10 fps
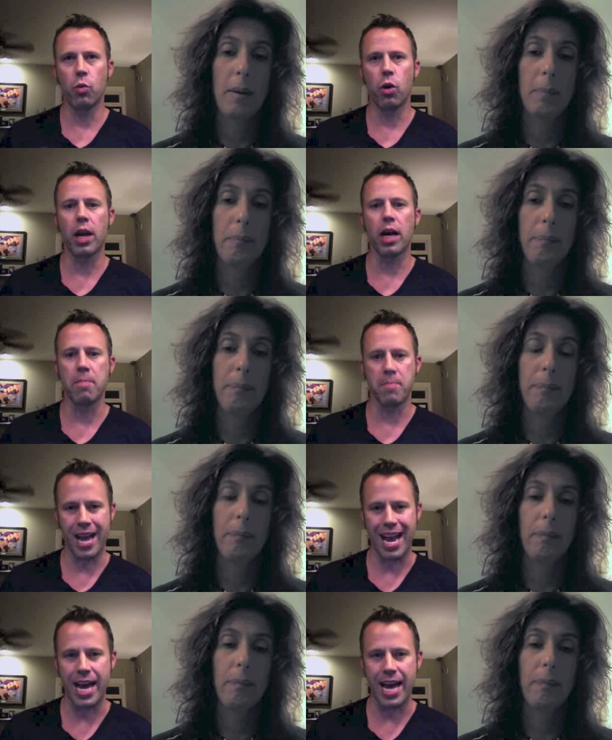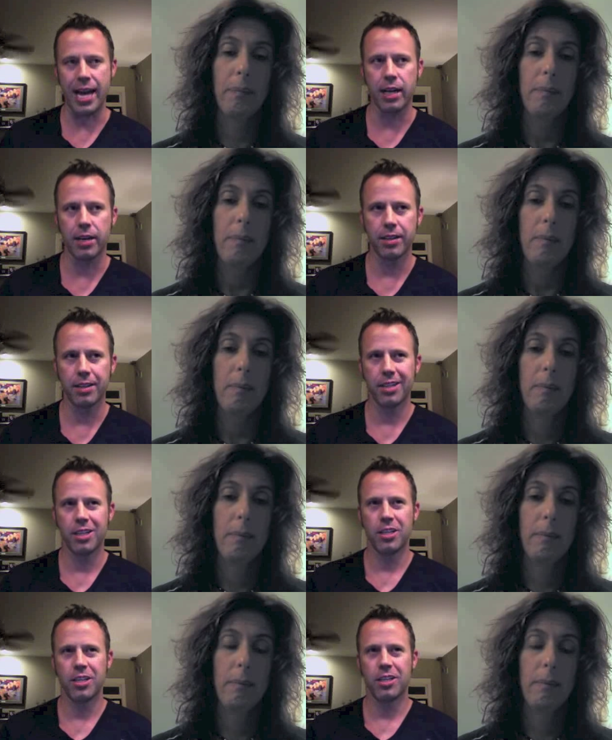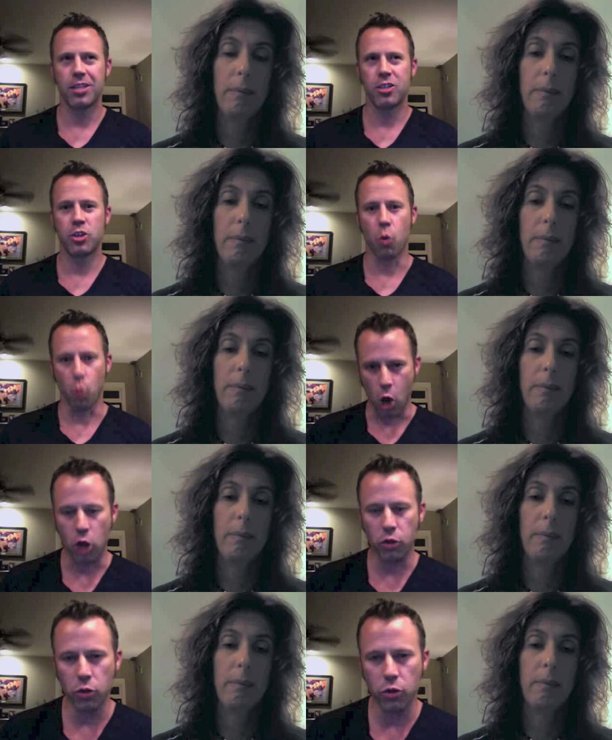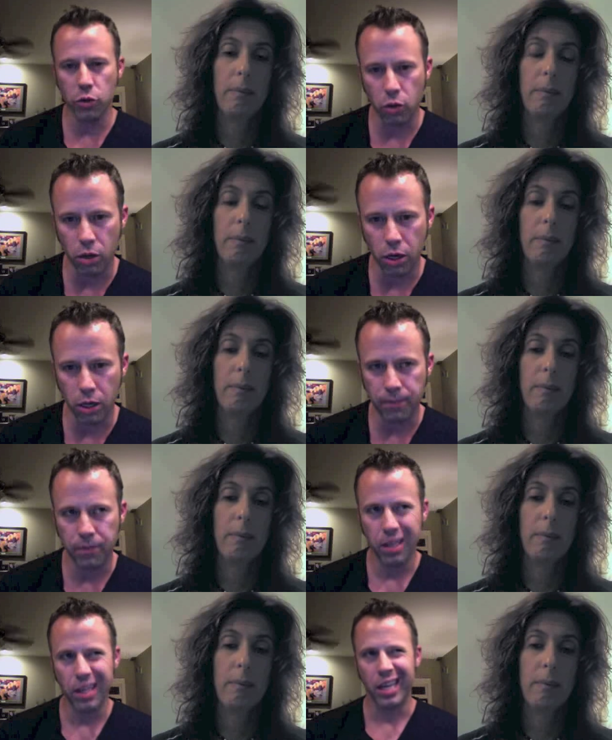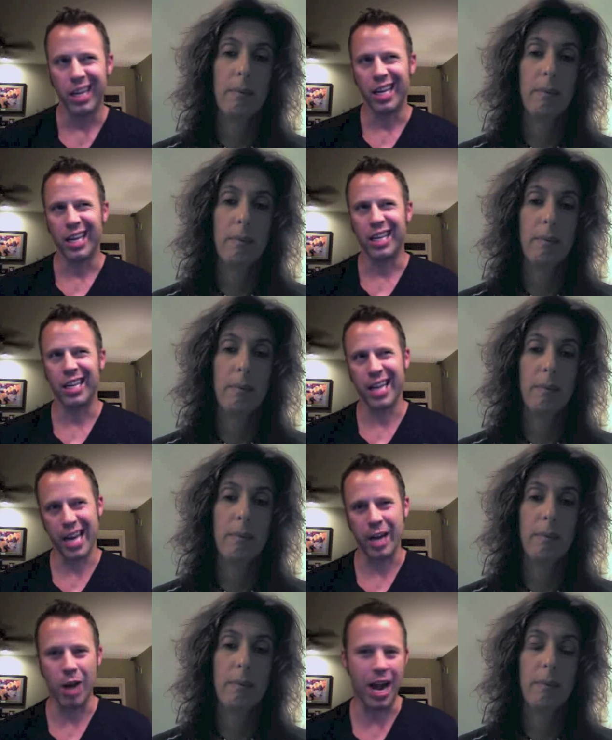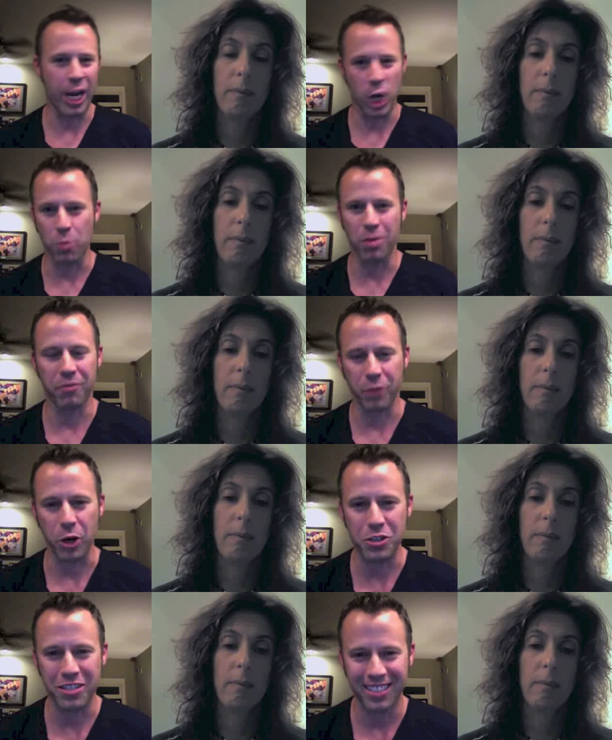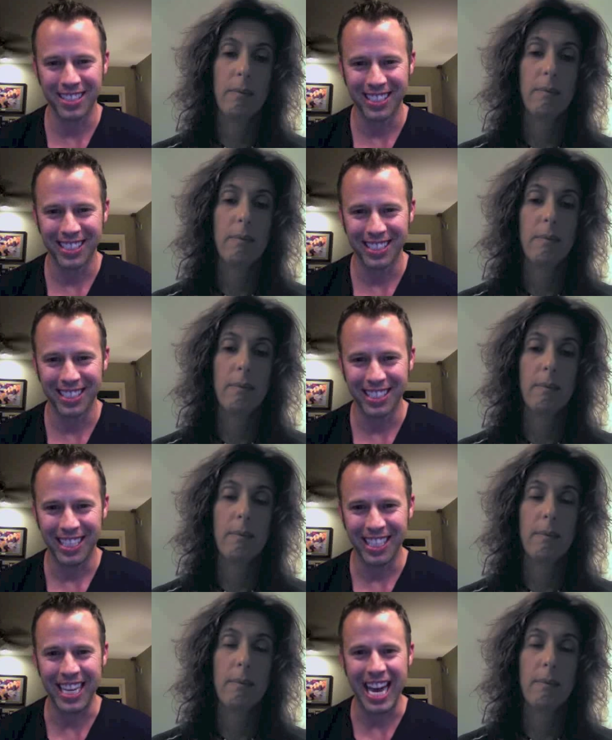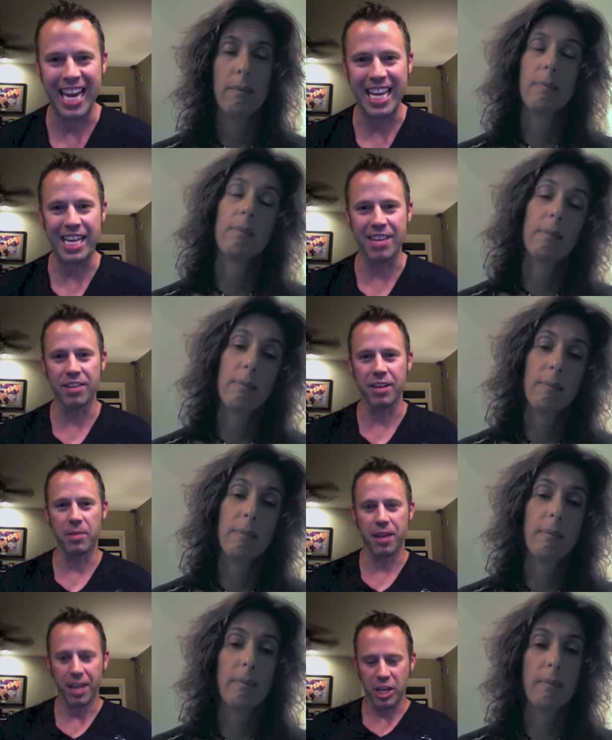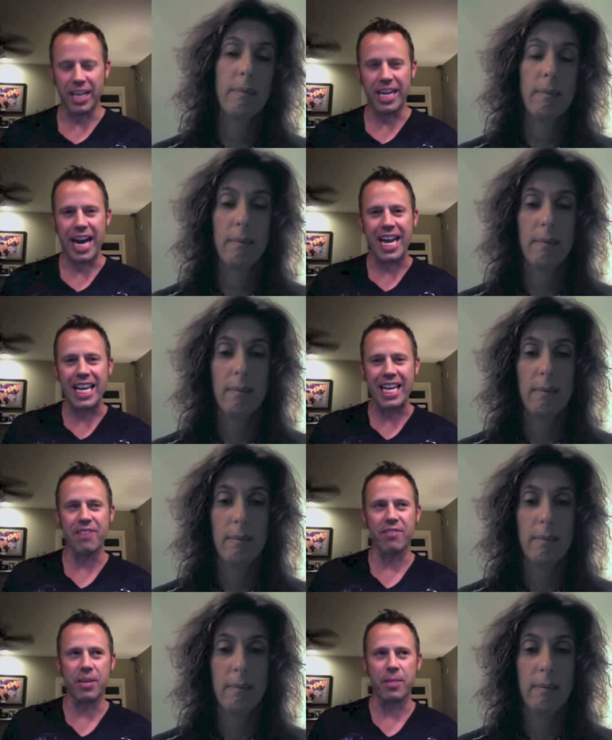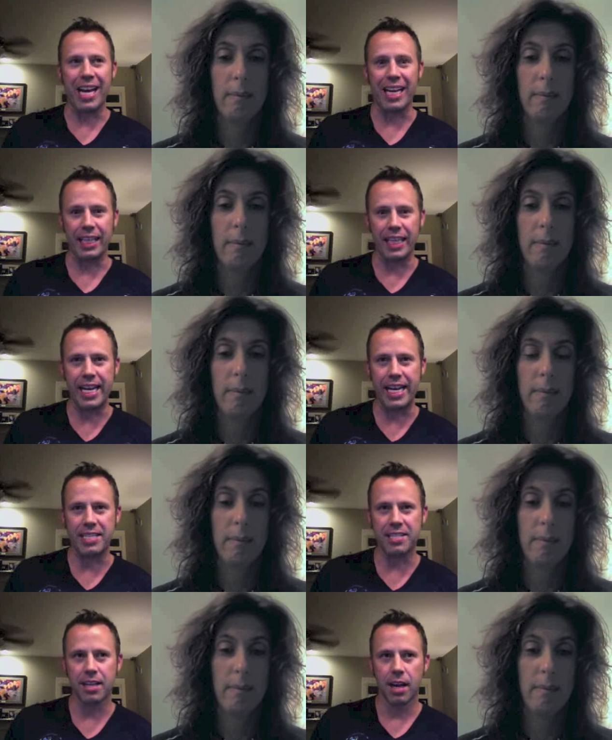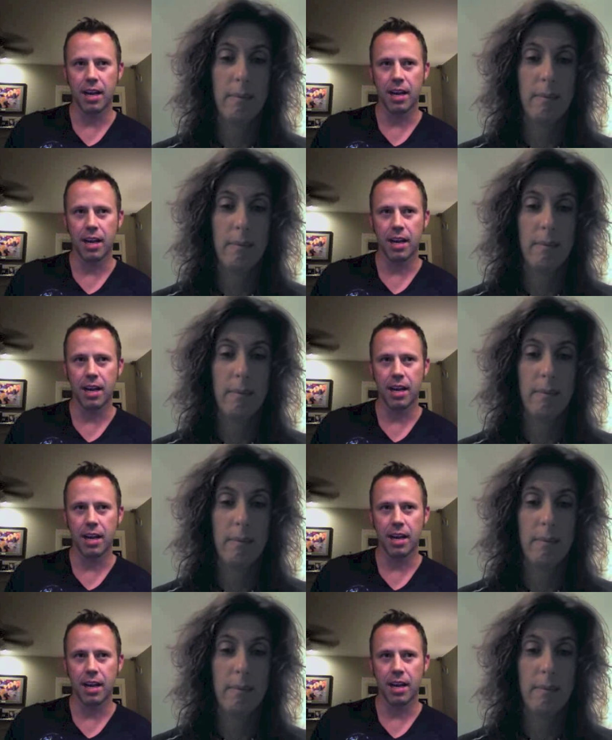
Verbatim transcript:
Speaker 1: want a man to walk through the door, you got to crack it open first. You gotta give him at least